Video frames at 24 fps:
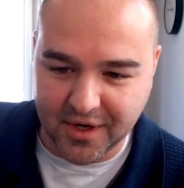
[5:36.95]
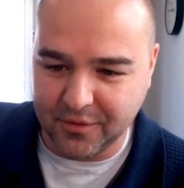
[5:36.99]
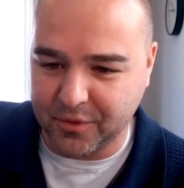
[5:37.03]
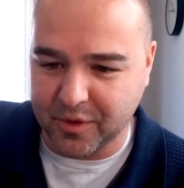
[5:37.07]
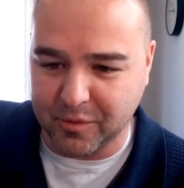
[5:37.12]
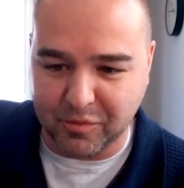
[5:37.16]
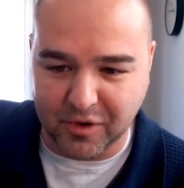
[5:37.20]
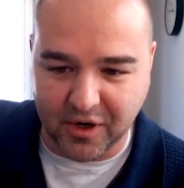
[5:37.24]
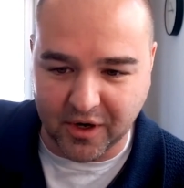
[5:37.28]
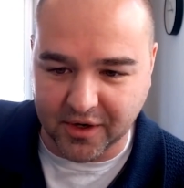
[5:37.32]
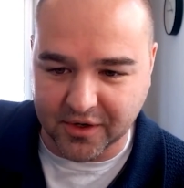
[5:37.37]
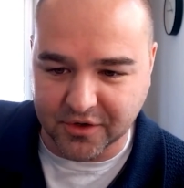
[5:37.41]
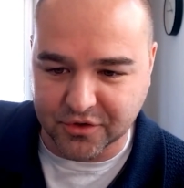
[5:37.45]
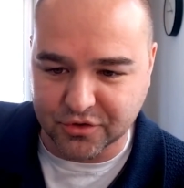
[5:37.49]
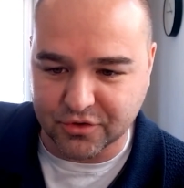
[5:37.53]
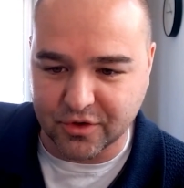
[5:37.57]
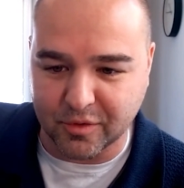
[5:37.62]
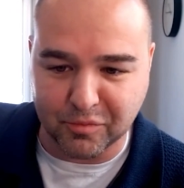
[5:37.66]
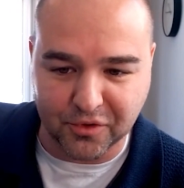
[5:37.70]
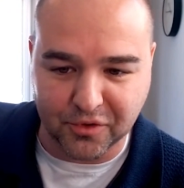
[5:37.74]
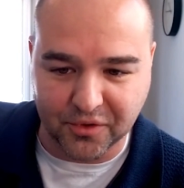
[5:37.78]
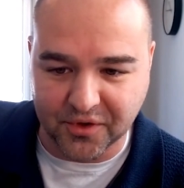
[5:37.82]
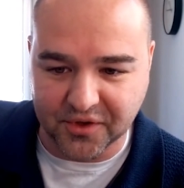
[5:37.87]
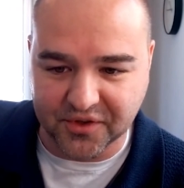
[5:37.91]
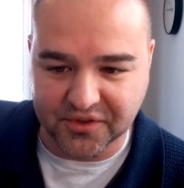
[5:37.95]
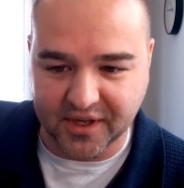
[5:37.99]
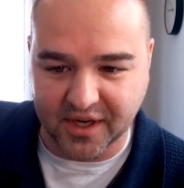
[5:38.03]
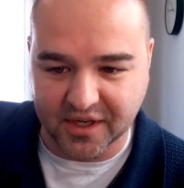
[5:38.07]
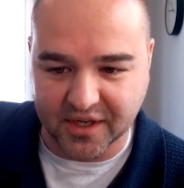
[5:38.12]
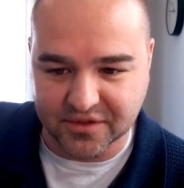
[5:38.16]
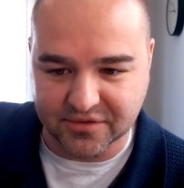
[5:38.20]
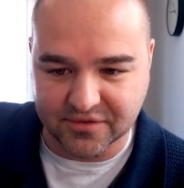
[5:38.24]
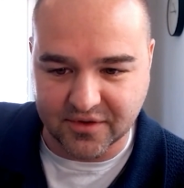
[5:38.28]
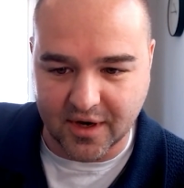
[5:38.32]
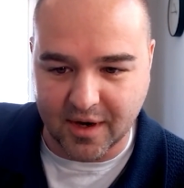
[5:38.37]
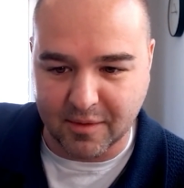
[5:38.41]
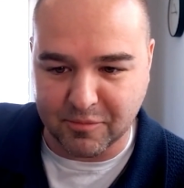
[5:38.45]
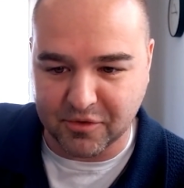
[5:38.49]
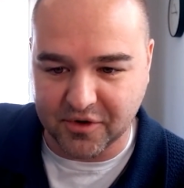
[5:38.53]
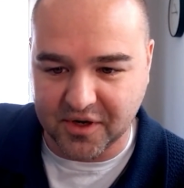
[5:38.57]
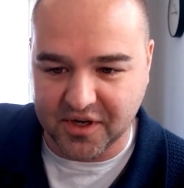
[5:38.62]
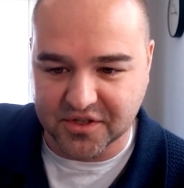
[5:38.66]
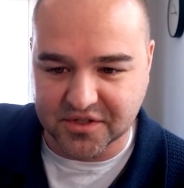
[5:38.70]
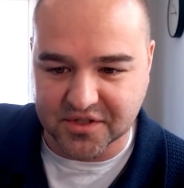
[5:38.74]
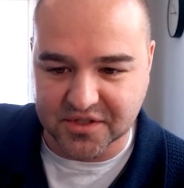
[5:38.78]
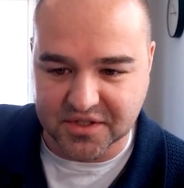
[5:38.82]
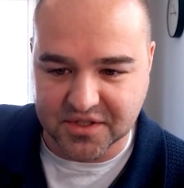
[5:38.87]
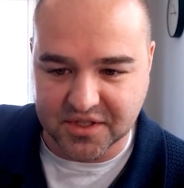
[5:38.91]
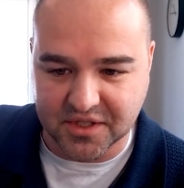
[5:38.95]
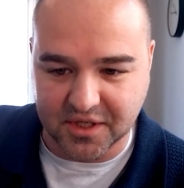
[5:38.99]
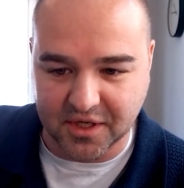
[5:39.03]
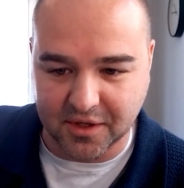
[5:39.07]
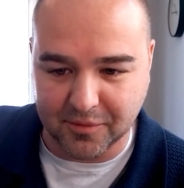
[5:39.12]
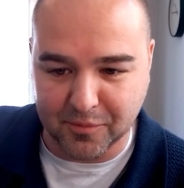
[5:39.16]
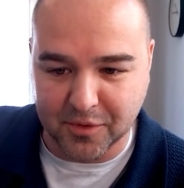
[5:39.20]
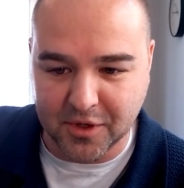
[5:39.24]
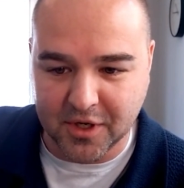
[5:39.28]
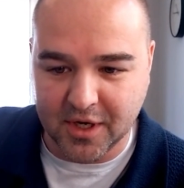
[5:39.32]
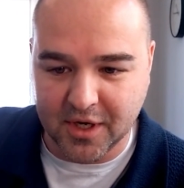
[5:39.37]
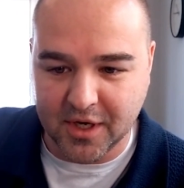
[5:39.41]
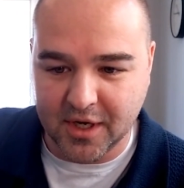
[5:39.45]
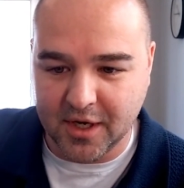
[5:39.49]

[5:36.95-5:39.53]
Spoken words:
We probably tripled the size of our operations team.